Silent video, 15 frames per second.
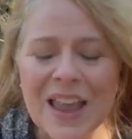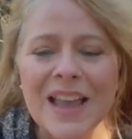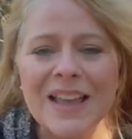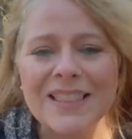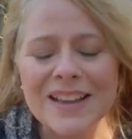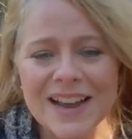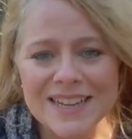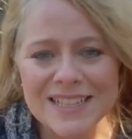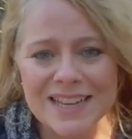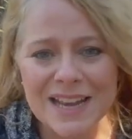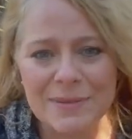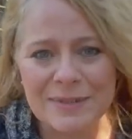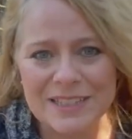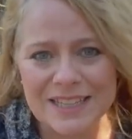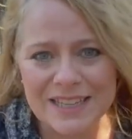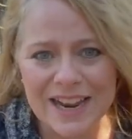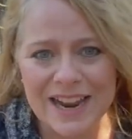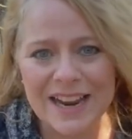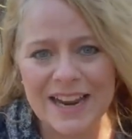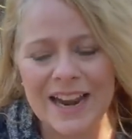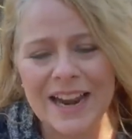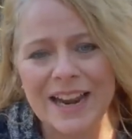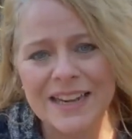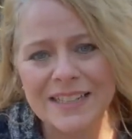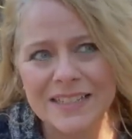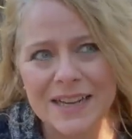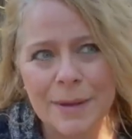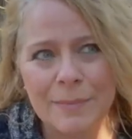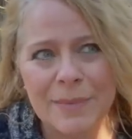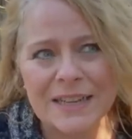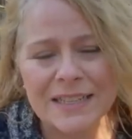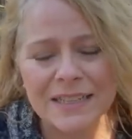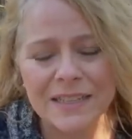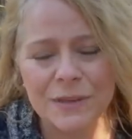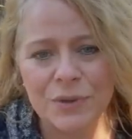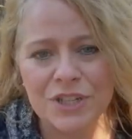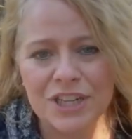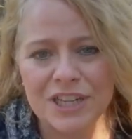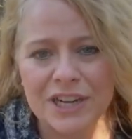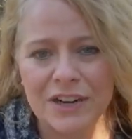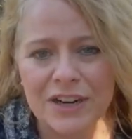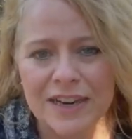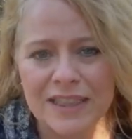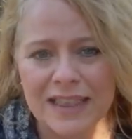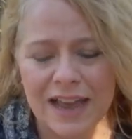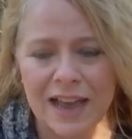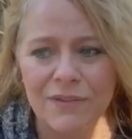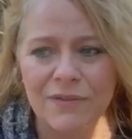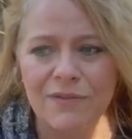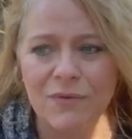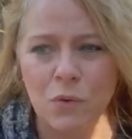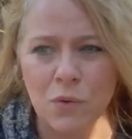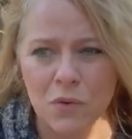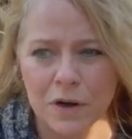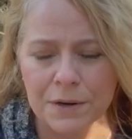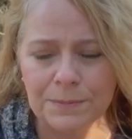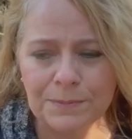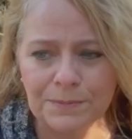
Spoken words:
the guides came in today and basically were sharing that for